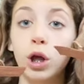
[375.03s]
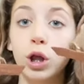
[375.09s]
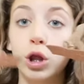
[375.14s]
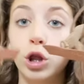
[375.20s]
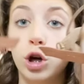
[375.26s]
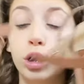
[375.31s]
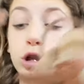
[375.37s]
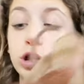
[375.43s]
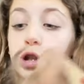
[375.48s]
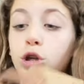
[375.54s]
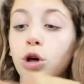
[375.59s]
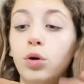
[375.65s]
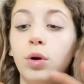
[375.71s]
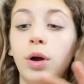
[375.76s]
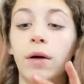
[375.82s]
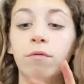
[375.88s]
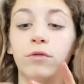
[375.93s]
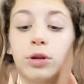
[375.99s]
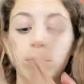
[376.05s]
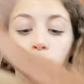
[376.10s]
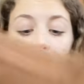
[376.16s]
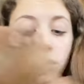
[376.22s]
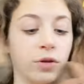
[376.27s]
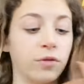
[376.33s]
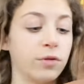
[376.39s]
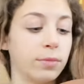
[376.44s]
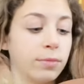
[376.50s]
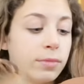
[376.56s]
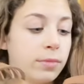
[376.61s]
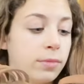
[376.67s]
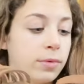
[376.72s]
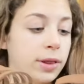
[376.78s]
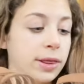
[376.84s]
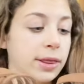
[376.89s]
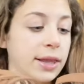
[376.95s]
They're so comfortable. They're from
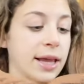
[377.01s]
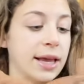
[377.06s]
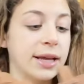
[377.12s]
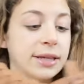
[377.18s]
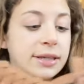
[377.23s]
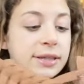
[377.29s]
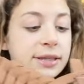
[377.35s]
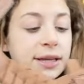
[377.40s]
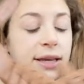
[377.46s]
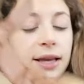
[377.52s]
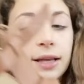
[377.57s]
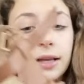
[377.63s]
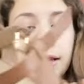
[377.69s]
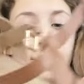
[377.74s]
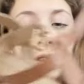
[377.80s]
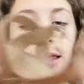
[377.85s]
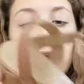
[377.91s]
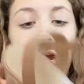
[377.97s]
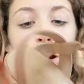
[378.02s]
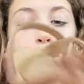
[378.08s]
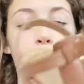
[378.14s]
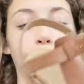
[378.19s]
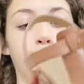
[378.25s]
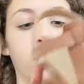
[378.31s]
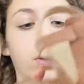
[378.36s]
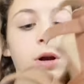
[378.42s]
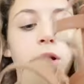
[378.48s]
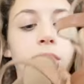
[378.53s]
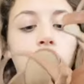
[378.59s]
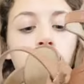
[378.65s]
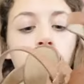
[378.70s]
Liz Claiborne.